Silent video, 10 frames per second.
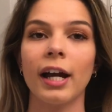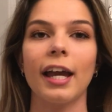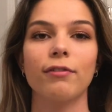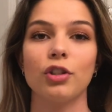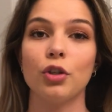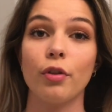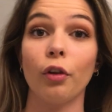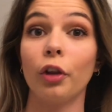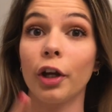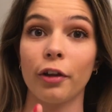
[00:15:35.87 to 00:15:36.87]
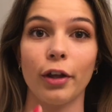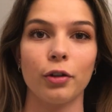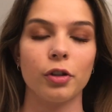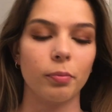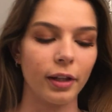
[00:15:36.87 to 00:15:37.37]
I have to do the look though
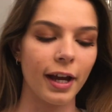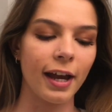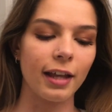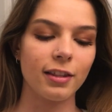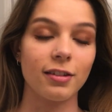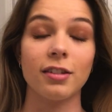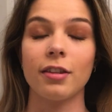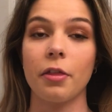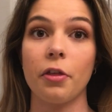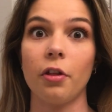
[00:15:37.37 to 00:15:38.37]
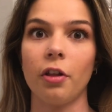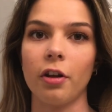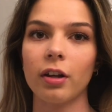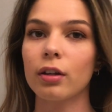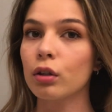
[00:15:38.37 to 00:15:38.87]
to apply it. This is the
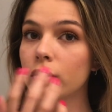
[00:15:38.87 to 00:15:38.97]
look.